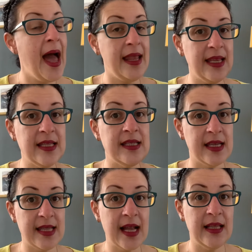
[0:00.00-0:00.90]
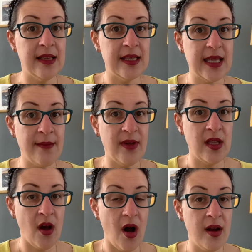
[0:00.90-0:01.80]
and this is exactly the same with
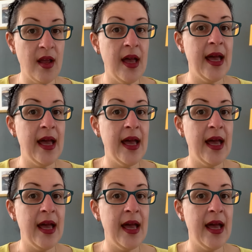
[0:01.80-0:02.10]
yarn.